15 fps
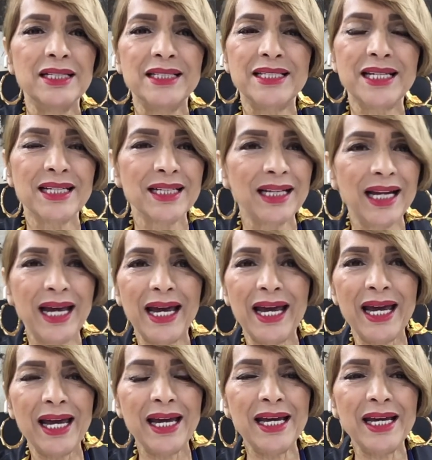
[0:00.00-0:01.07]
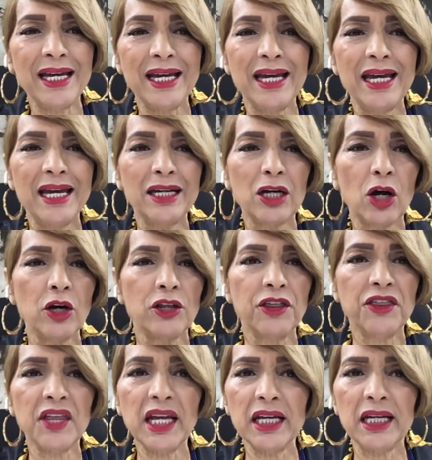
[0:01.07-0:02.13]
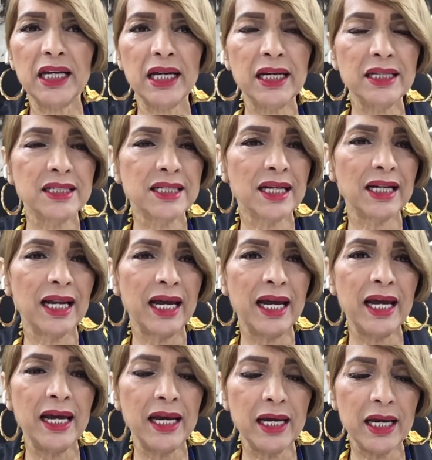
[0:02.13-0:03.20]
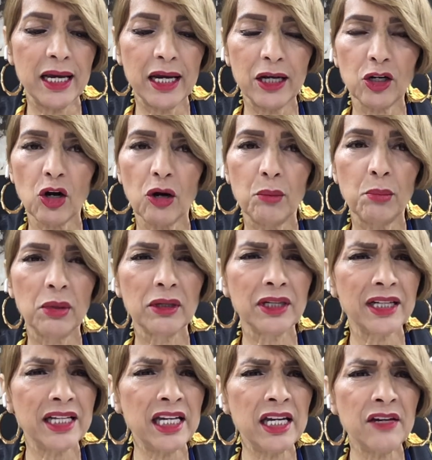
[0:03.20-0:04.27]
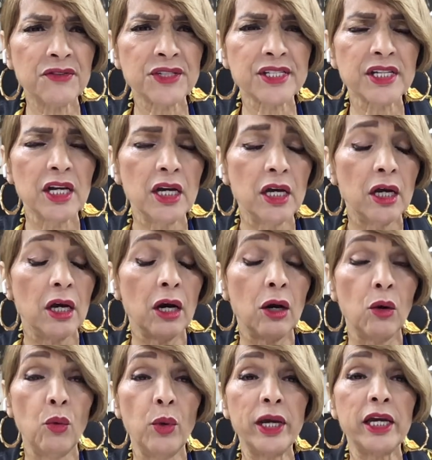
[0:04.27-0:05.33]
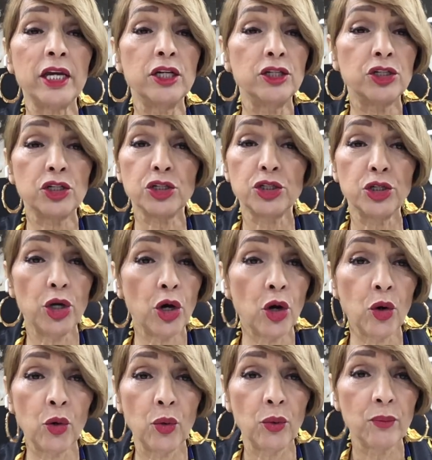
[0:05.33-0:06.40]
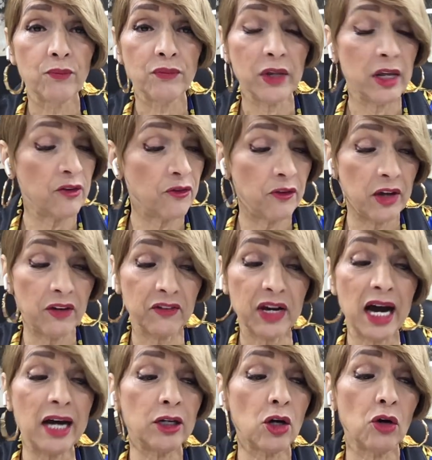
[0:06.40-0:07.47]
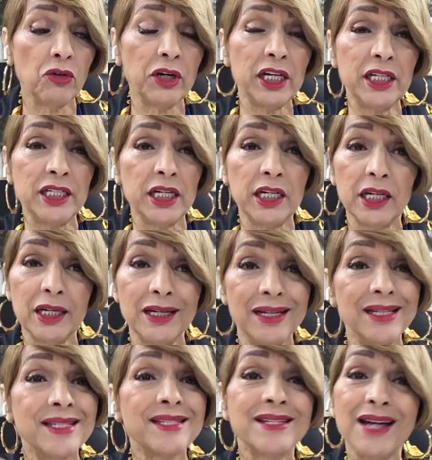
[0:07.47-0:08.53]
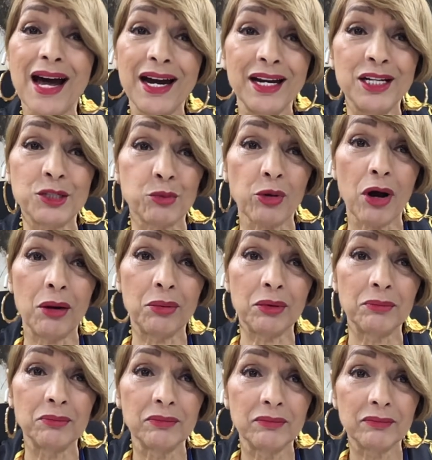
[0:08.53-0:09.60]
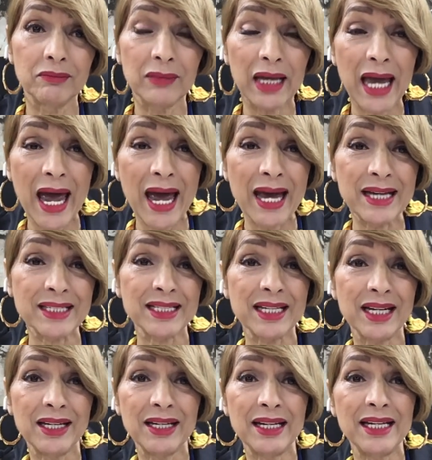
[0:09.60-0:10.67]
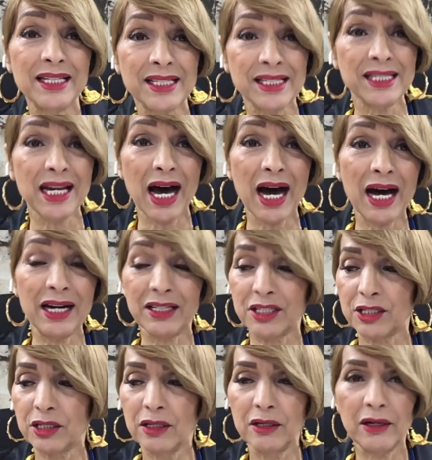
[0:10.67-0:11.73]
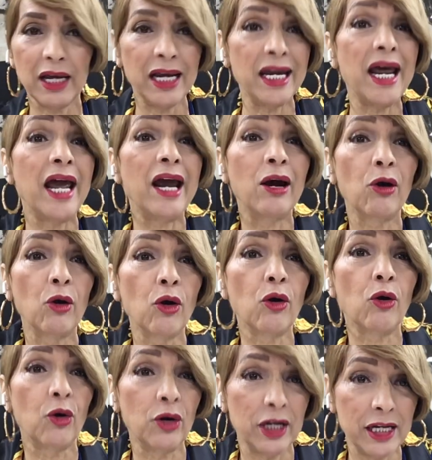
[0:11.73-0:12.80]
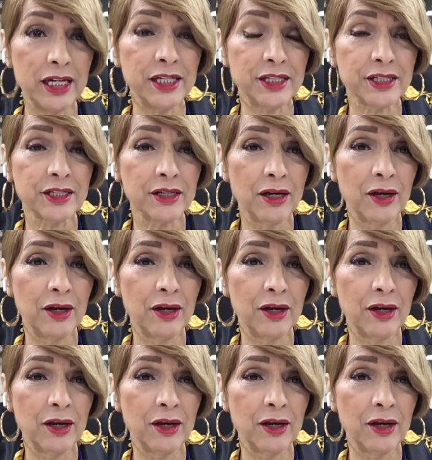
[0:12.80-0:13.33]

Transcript: delay in our thinking, delay in our beliefs. Uh, we can just know if if God already did it, it's not his problem. As in it's not an error on his